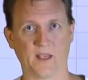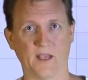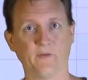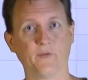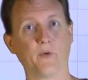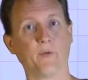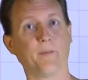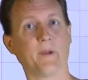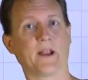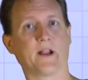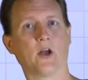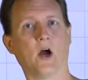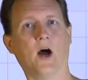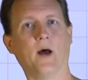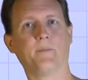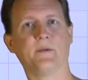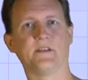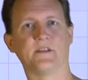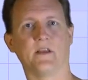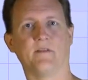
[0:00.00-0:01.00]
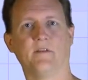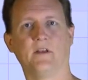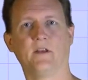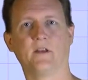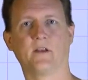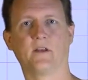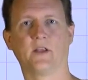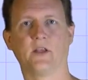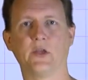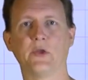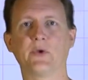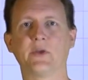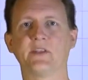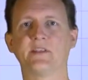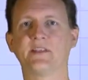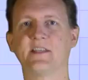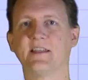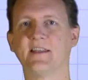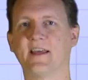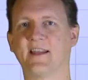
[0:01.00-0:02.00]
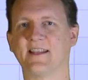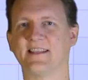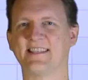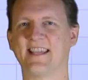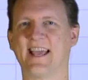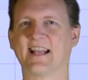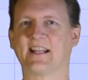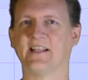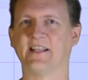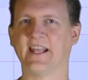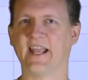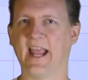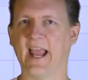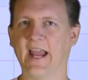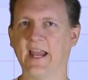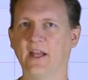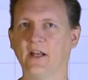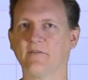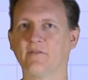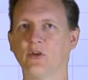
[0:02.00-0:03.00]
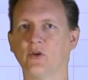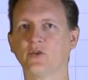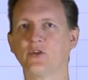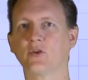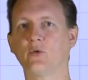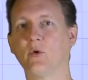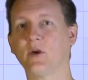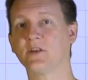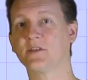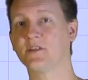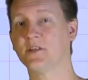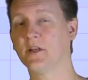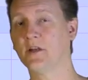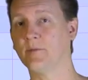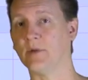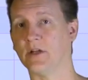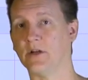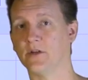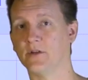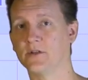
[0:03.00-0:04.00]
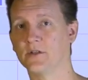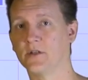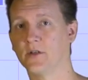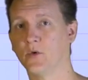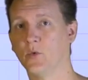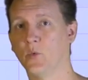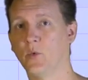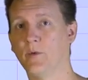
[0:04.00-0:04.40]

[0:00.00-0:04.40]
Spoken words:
If we make copies of it, you can see that exactly 8 of those square centimeters